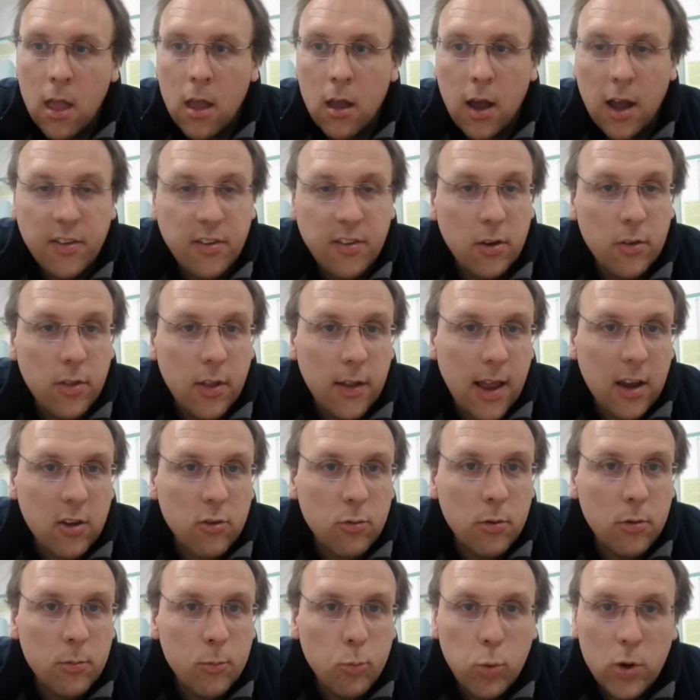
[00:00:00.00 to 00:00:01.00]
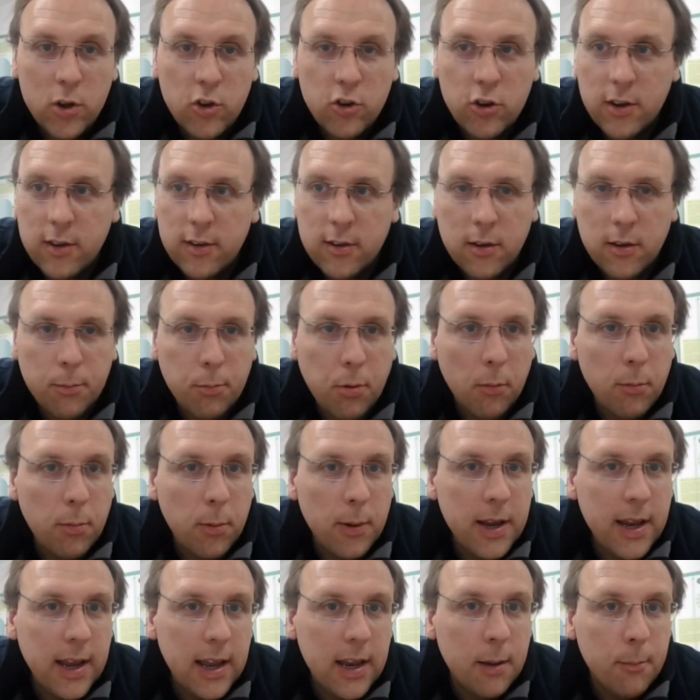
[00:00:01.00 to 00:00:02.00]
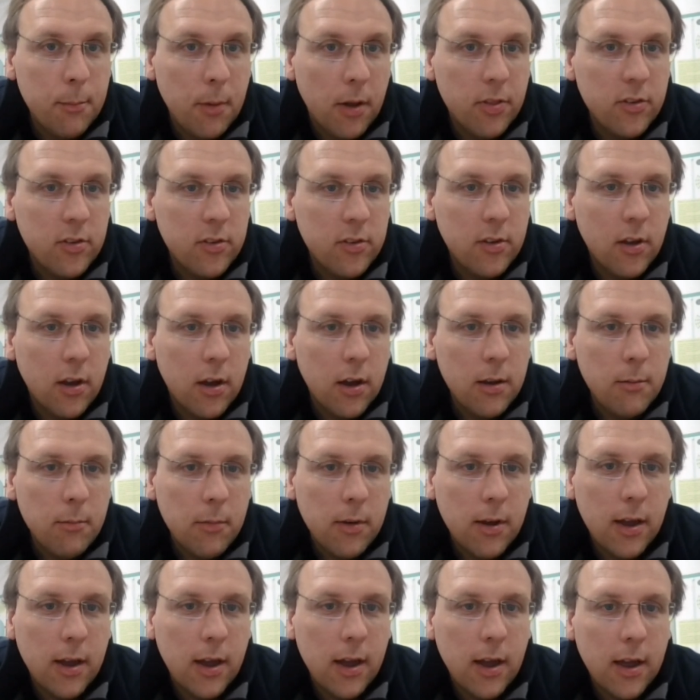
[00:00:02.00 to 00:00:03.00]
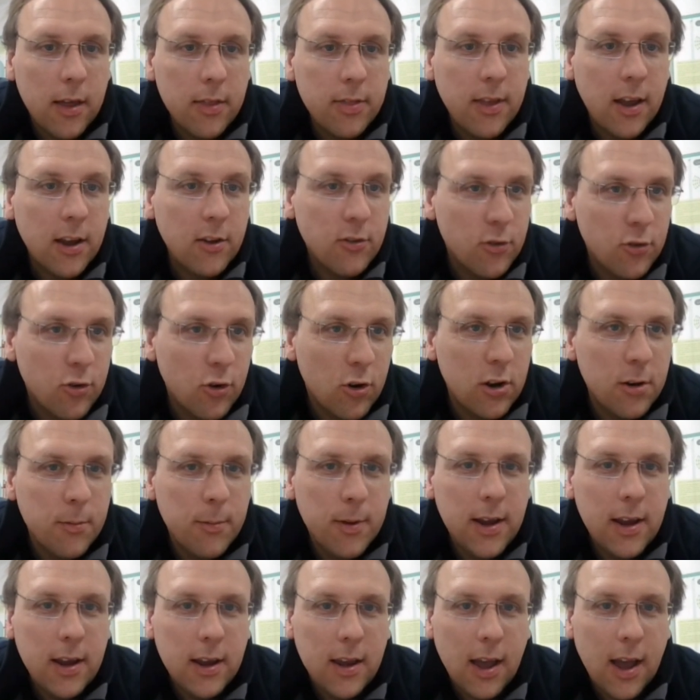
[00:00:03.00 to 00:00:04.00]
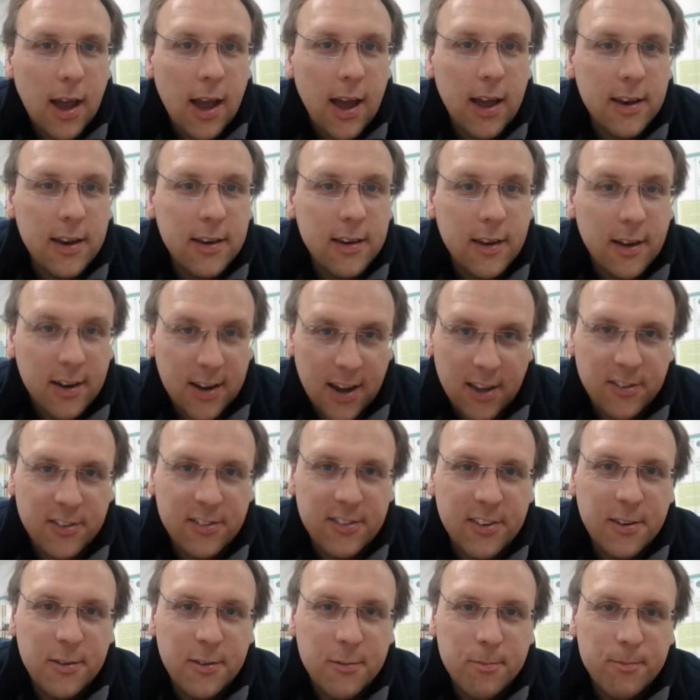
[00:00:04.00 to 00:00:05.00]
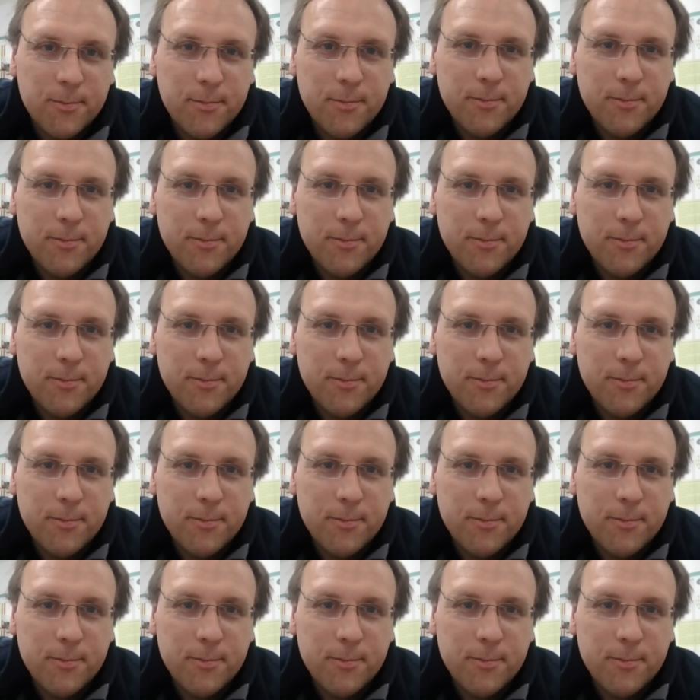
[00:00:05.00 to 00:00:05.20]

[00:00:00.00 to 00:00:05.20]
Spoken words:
Until the next one, which is probably in a month's time, thanks for joining me, and I'll catch you soon.